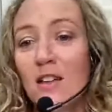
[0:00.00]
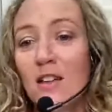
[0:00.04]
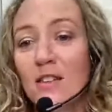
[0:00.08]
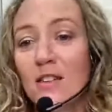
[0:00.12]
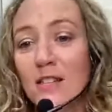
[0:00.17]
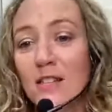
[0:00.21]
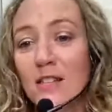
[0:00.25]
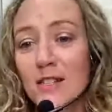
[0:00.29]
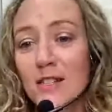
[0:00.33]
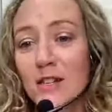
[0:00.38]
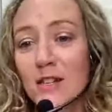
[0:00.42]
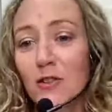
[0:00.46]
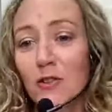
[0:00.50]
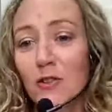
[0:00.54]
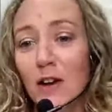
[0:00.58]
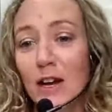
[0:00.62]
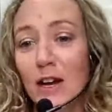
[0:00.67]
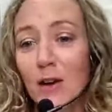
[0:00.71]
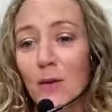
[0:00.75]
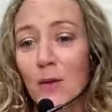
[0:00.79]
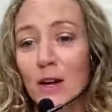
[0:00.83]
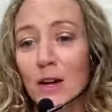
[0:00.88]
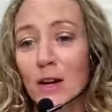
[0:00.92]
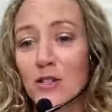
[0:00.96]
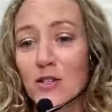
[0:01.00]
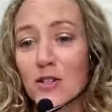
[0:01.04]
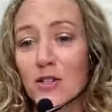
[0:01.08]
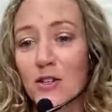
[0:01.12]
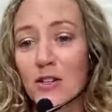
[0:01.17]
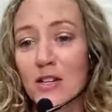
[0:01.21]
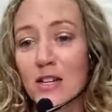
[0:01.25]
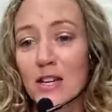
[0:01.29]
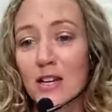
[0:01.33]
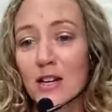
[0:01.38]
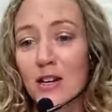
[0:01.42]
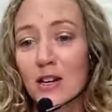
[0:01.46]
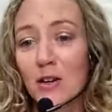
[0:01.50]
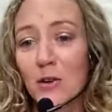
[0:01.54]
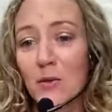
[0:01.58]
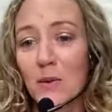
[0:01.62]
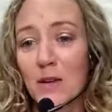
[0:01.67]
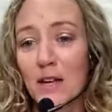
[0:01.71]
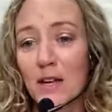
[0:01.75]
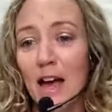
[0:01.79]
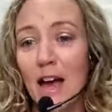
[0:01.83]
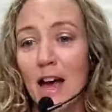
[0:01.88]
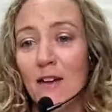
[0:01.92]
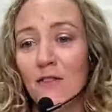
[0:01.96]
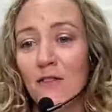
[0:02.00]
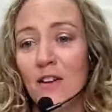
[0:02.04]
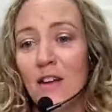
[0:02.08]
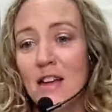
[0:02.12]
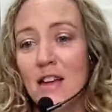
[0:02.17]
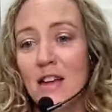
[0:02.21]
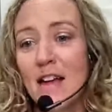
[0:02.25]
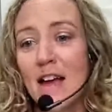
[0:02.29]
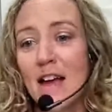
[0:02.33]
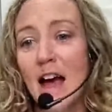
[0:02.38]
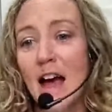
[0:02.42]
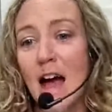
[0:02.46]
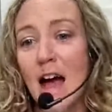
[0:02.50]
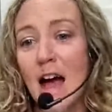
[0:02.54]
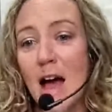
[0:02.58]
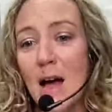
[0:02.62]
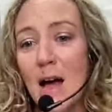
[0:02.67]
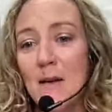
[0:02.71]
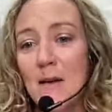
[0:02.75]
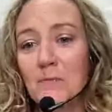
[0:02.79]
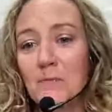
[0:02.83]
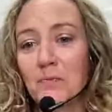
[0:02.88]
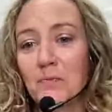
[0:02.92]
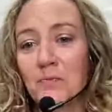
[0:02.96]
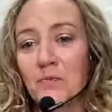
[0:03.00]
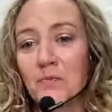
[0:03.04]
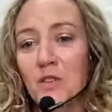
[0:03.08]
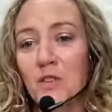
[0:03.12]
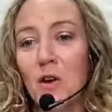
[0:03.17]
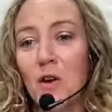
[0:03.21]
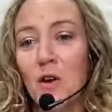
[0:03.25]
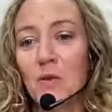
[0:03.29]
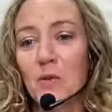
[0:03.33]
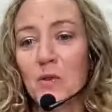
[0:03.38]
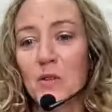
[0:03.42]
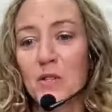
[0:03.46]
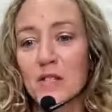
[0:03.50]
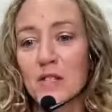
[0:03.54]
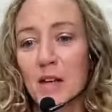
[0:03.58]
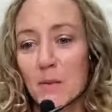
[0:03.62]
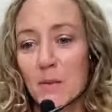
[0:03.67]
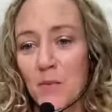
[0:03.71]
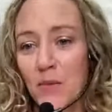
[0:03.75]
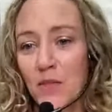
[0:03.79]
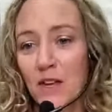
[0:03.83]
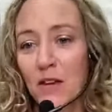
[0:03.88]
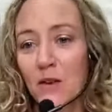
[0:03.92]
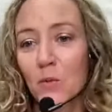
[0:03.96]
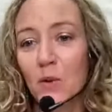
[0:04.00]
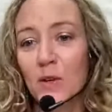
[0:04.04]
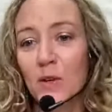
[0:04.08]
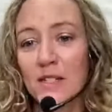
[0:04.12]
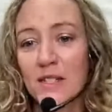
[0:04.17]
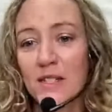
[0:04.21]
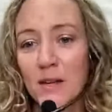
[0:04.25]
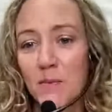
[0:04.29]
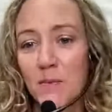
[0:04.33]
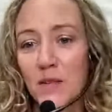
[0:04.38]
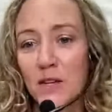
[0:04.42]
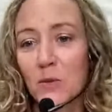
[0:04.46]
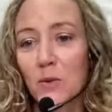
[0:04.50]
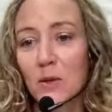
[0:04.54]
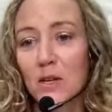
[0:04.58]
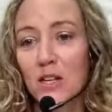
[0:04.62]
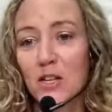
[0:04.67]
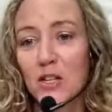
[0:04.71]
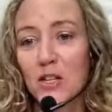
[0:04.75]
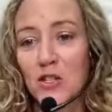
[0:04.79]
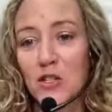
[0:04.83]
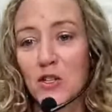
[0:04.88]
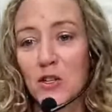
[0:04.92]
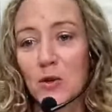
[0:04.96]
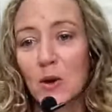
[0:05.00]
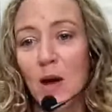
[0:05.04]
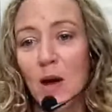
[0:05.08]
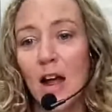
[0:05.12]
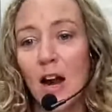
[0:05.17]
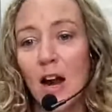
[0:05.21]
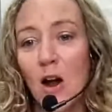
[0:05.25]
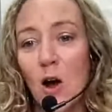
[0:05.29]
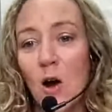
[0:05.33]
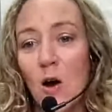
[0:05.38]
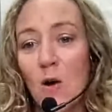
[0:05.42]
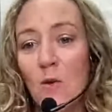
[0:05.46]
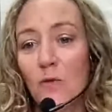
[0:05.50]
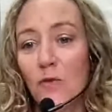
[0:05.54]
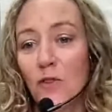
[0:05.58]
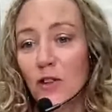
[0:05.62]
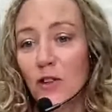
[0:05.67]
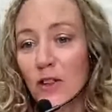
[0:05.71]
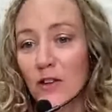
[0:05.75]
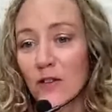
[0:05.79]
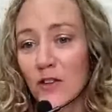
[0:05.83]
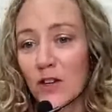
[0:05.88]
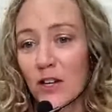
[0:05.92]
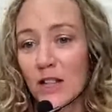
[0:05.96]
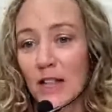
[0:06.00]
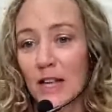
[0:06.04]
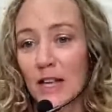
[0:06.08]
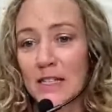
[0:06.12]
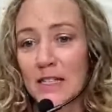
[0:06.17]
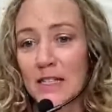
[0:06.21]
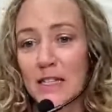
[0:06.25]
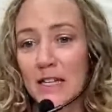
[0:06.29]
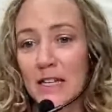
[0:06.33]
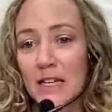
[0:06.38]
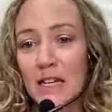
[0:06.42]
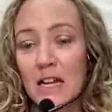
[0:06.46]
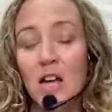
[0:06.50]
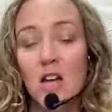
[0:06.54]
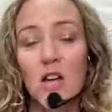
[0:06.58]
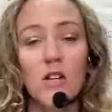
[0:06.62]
This is a great question here. We have what's something we can do at home for liver cleansing.